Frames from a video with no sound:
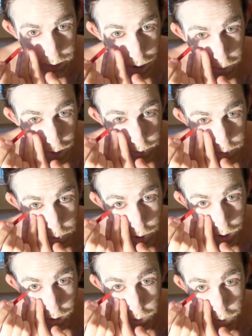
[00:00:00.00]
time that I was
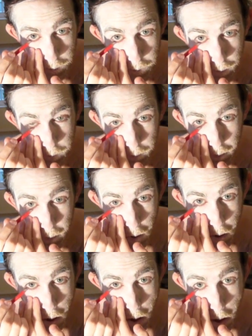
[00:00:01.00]
applying it really roughly,
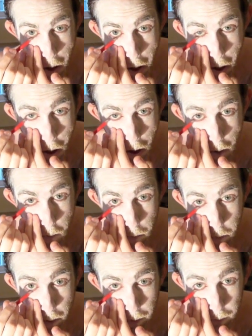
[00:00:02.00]
I'm
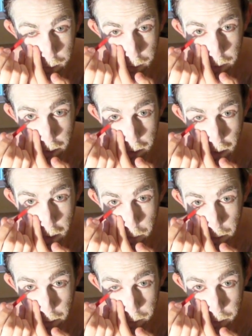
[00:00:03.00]
applying it to the inner
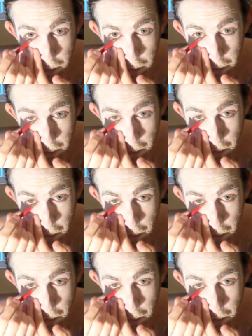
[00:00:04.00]
bit of the eye.